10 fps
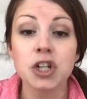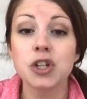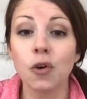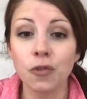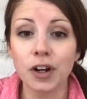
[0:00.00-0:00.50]

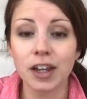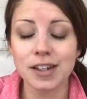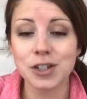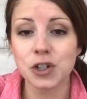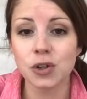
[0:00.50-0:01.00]
don't
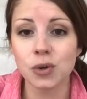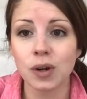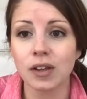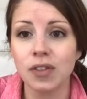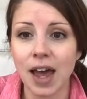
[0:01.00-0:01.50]
forget
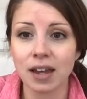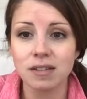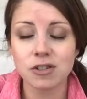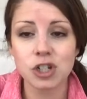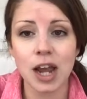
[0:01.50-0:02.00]
to, in that
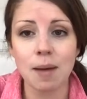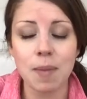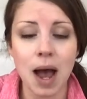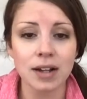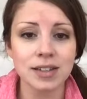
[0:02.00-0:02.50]

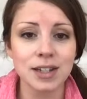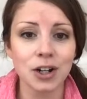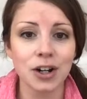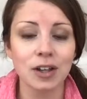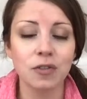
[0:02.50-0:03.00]
chat box
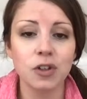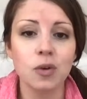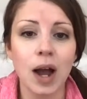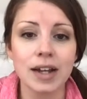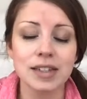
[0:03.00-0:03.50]
here, if
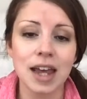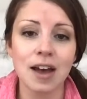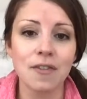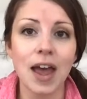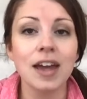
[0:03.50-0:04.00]
you guys
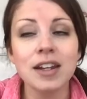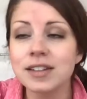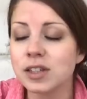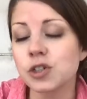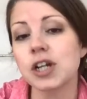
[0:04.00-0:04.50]
have
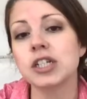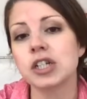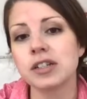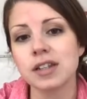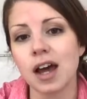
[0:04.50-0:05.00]
any
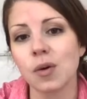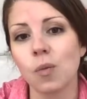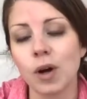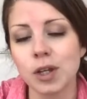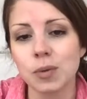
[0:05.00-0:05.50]
suggestions
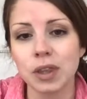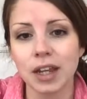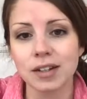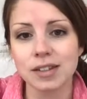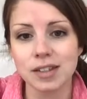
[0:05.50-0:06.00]
on what you would
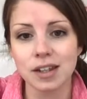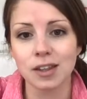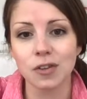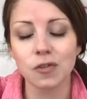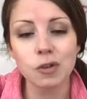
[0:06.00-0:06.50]
like to
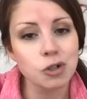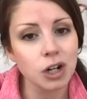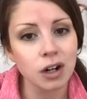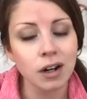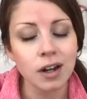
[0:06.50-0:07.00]
see in the
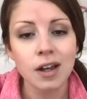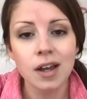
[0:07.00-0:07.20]
future,